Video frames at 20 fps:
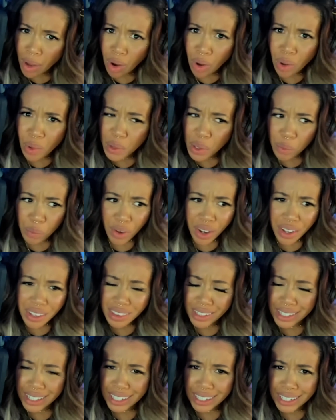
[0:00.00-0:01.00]
the only
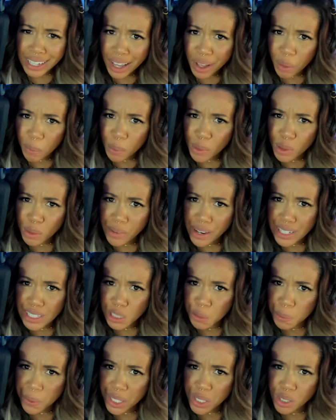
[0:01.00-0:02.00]
one that can help with my
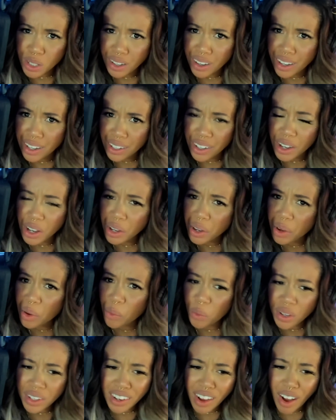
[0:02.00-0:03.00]
special
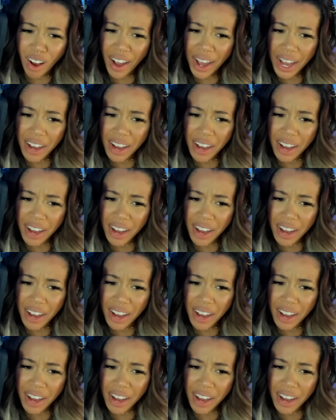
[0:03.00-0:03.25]
uncle. What do y'all